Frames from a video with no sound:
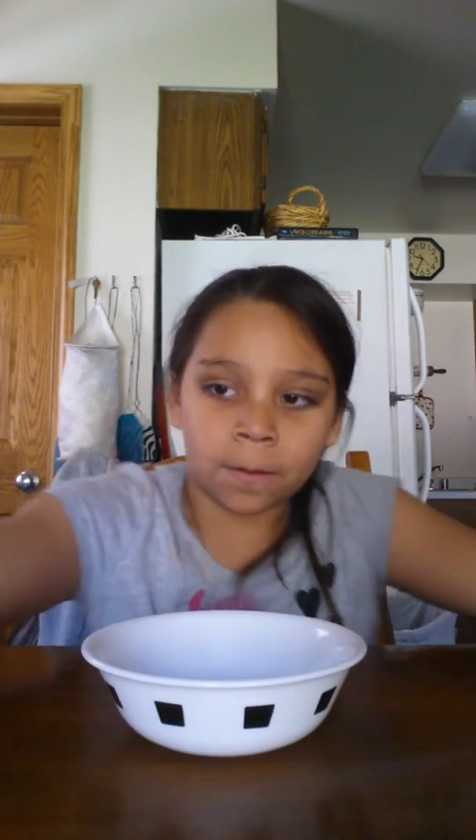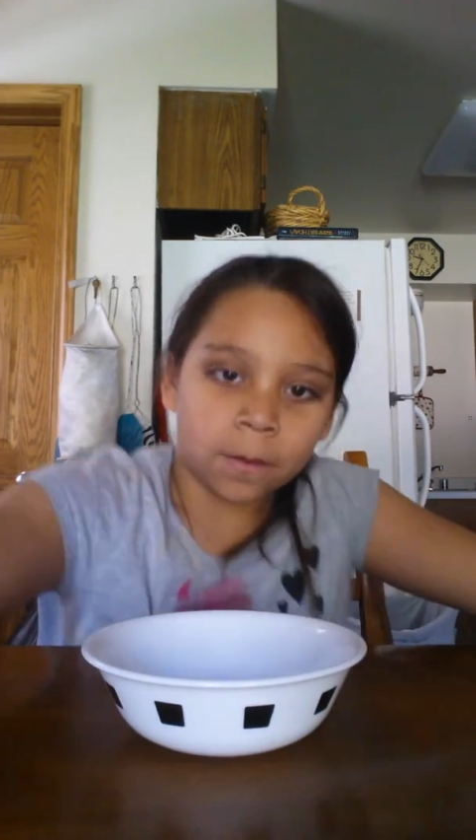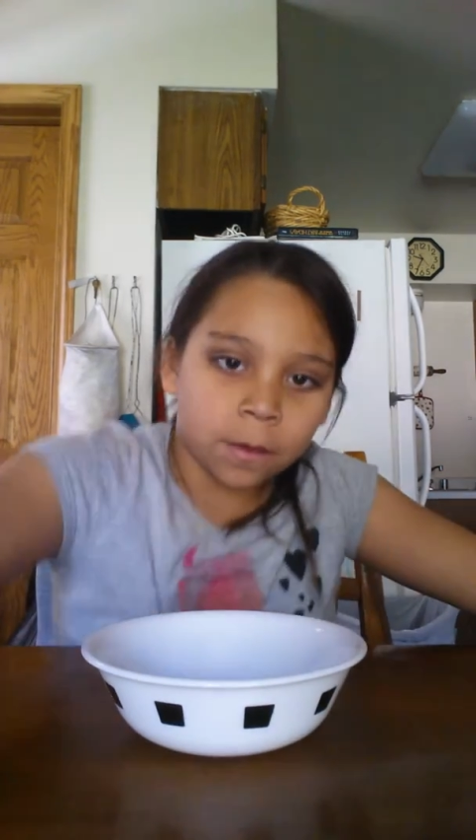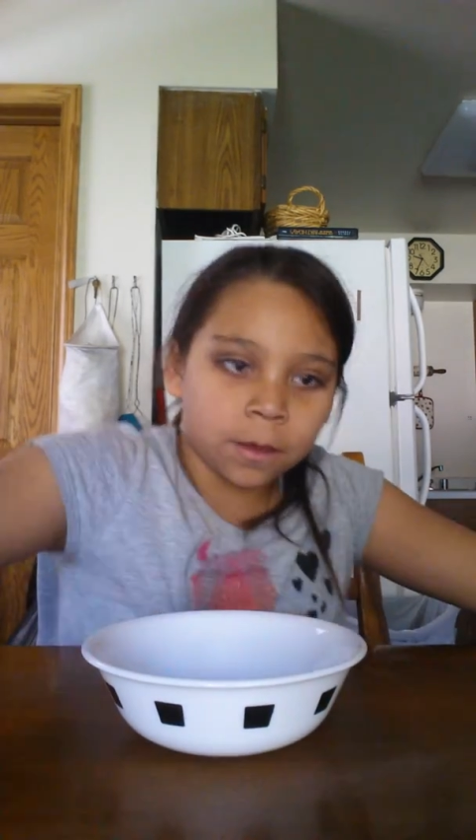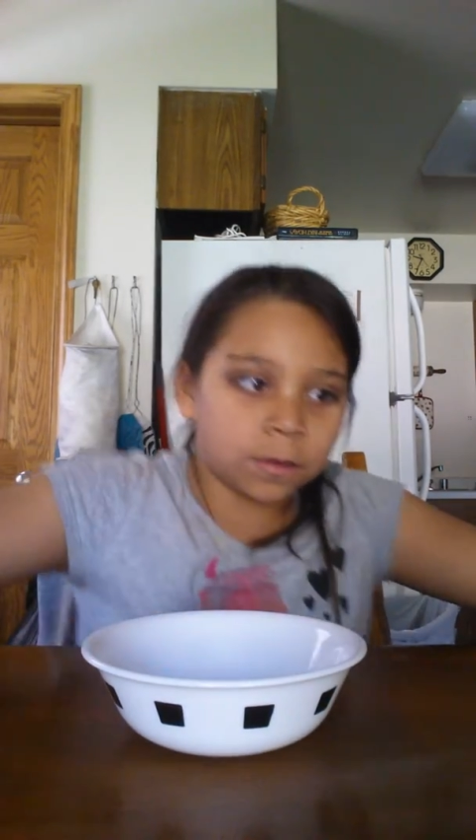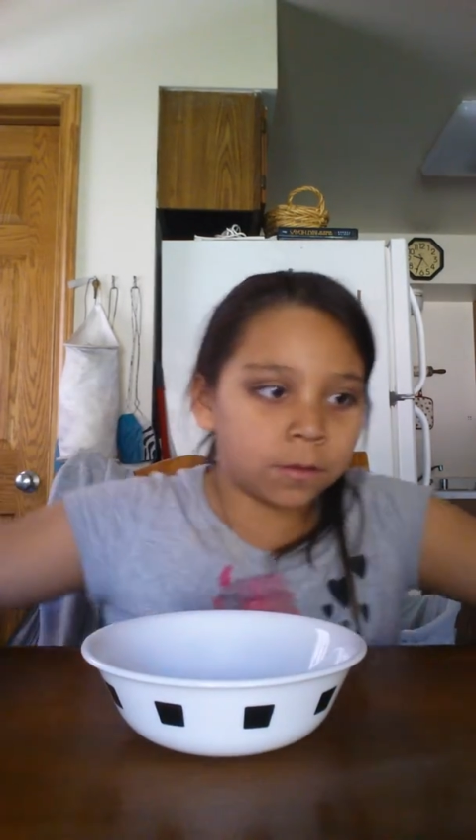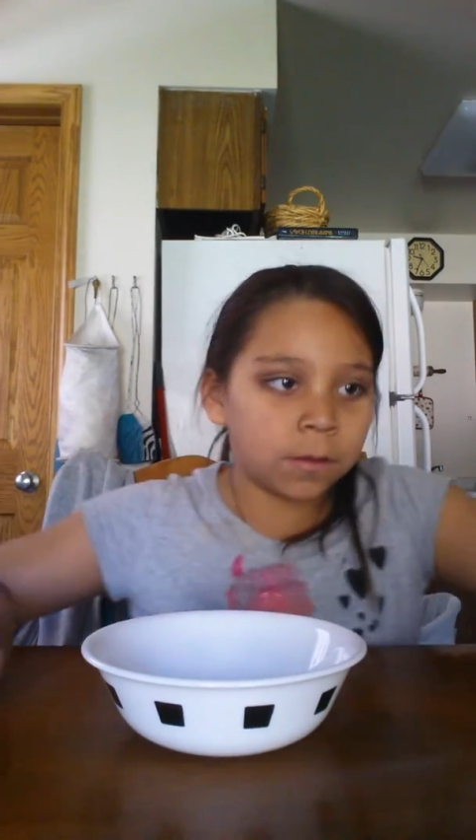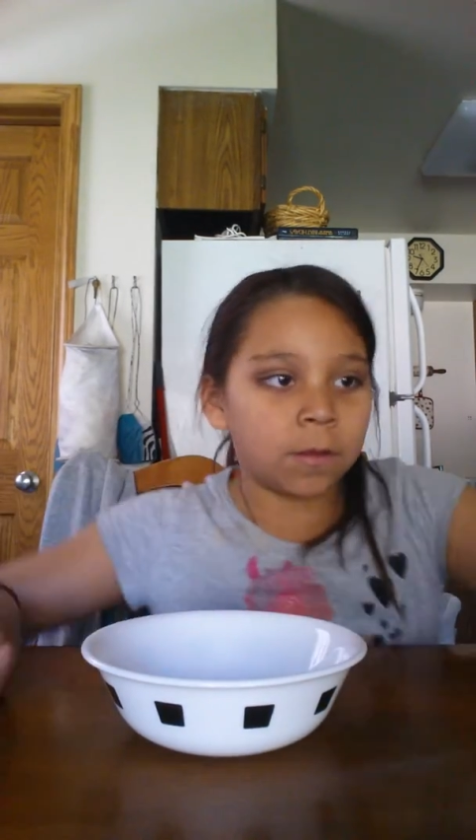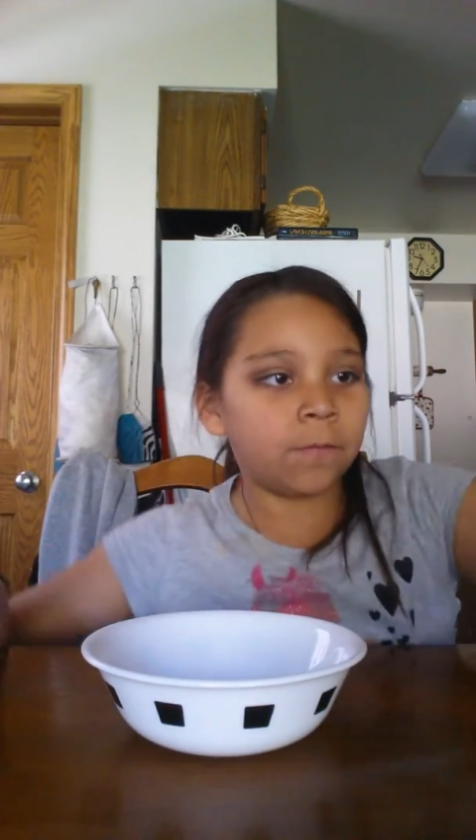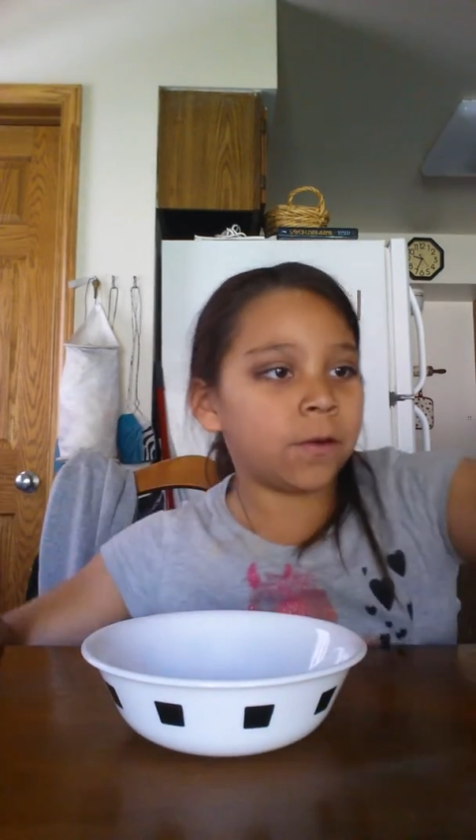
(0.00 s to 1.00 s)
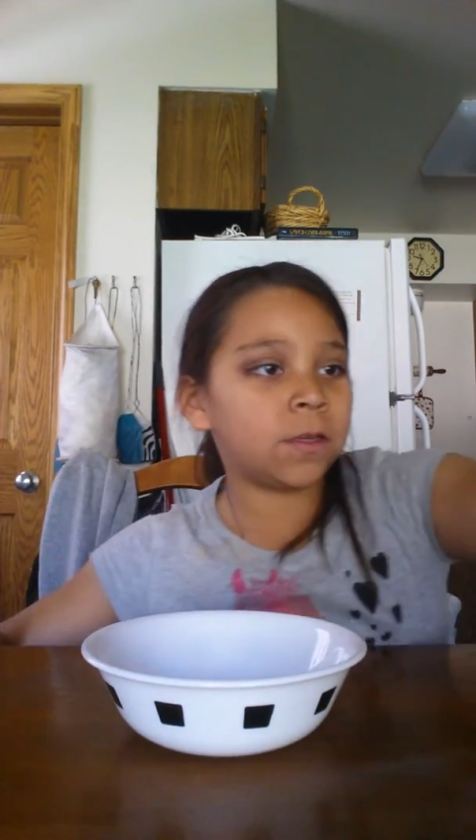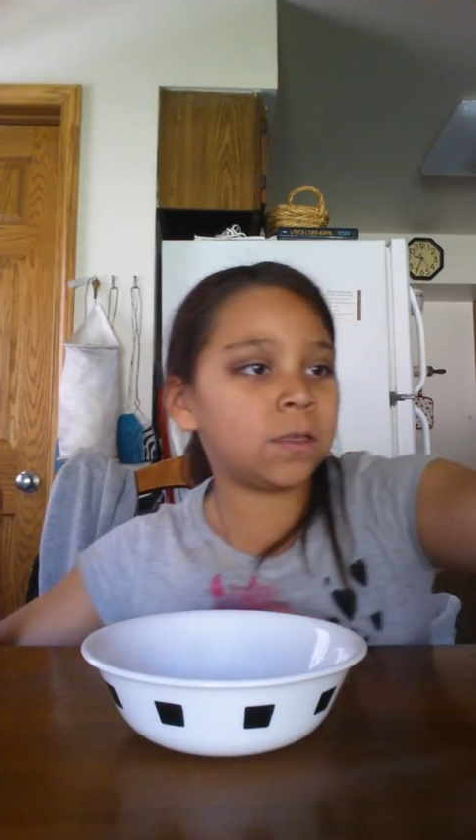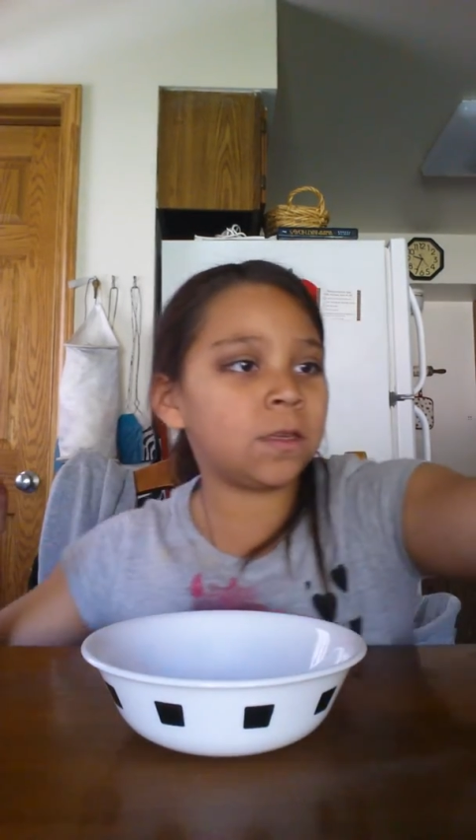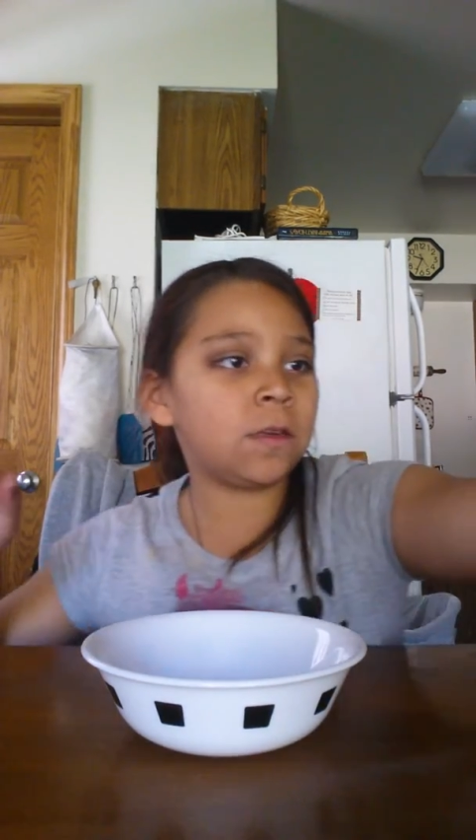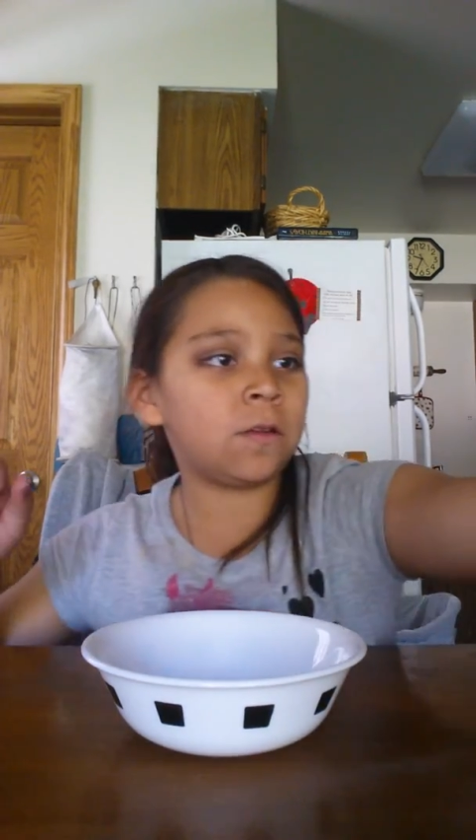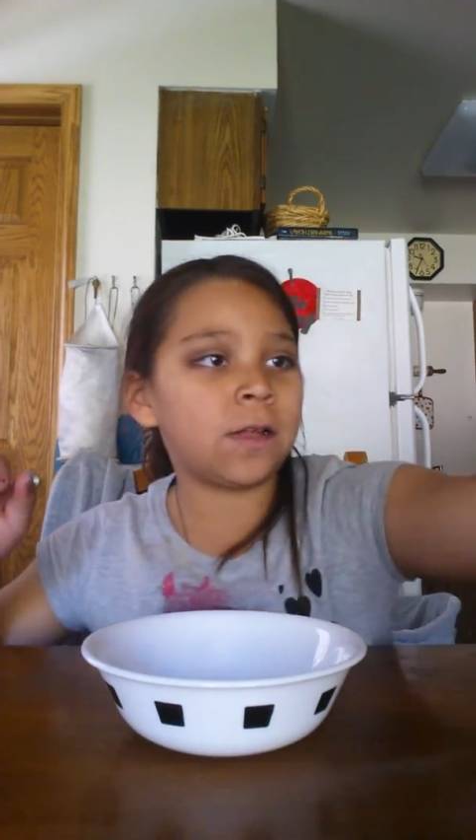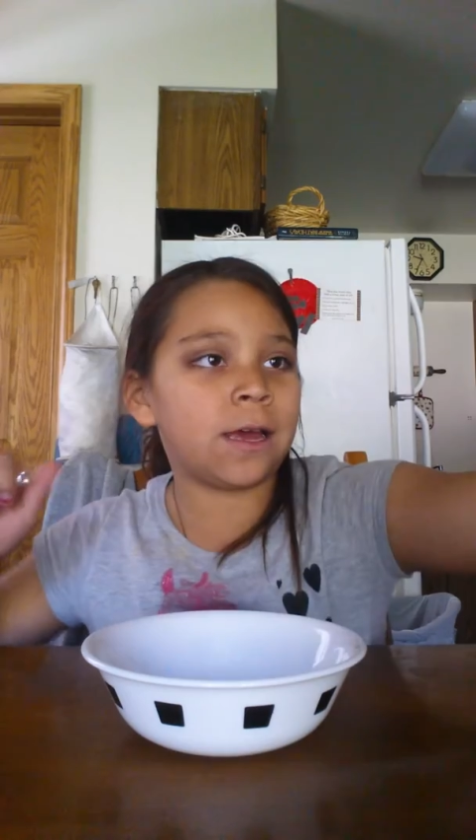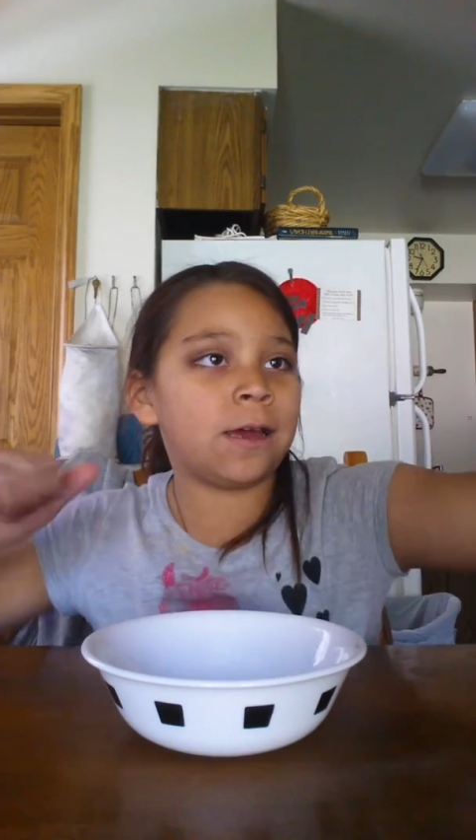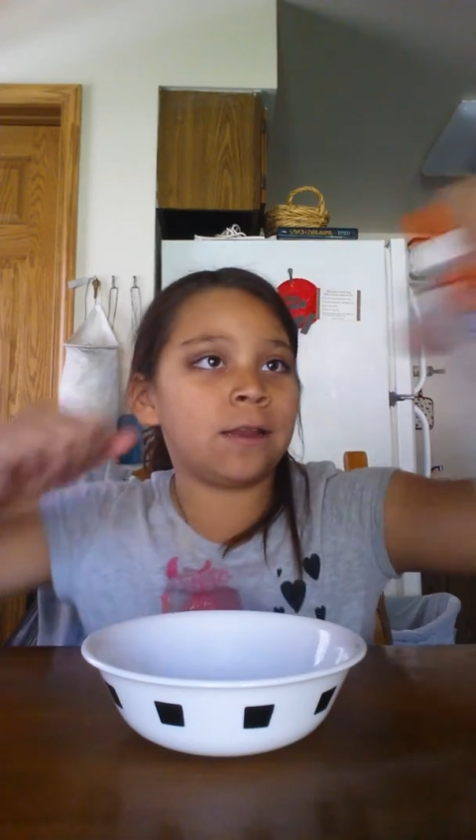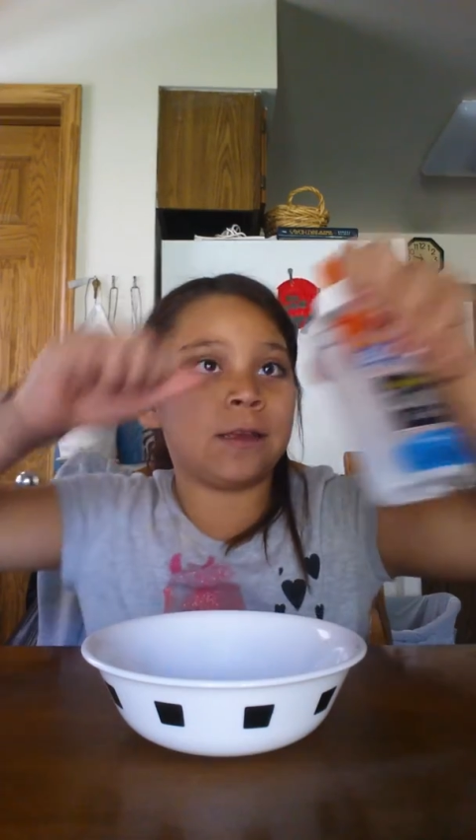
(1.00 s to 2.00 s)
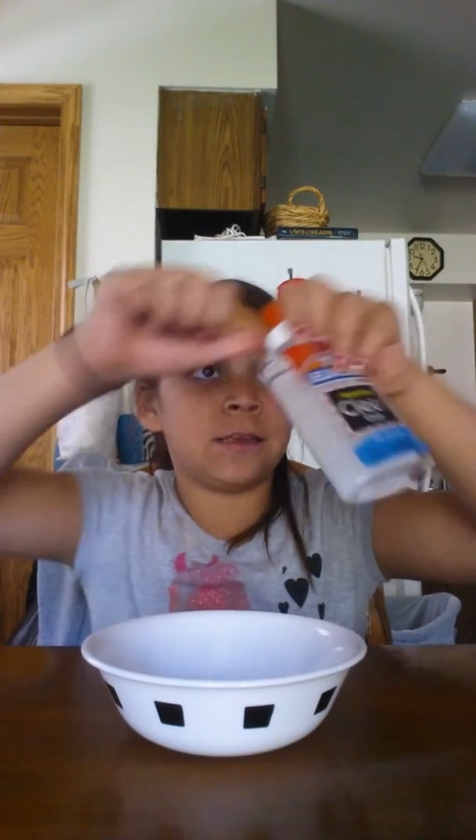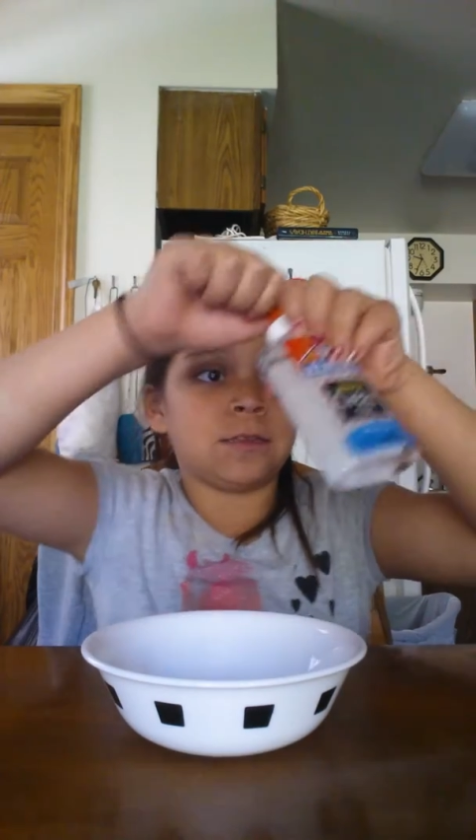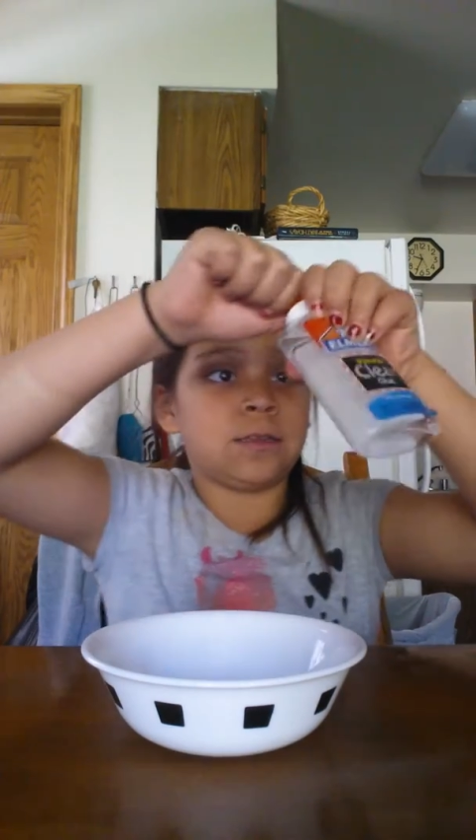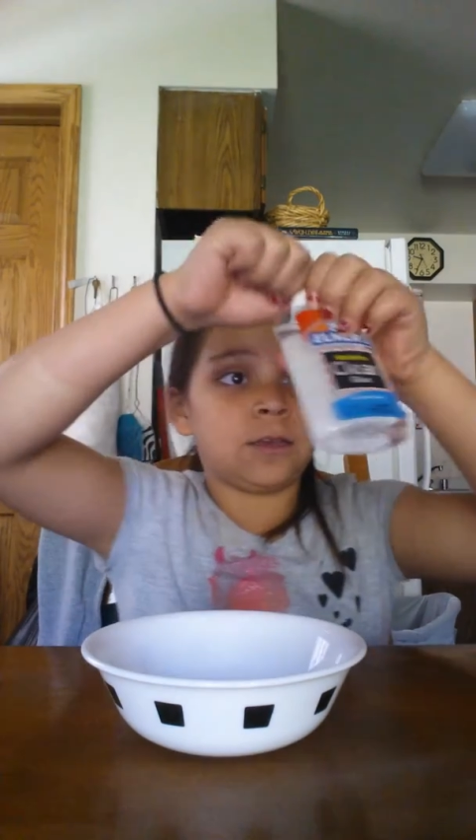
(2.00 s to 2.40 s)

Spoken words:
Okay, so the first thing you'll add is